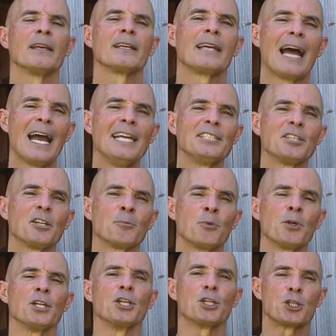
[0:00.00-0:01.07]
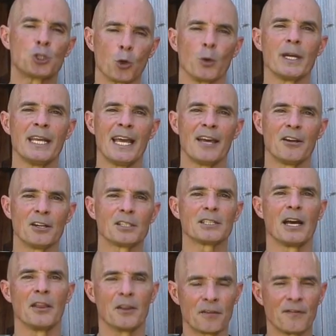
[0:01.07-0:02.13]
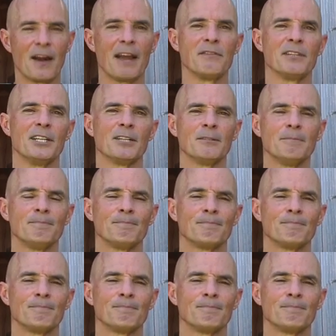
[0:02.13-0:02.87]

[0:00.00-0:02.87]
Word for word: Guys that are putting shorty headers on their 5 liter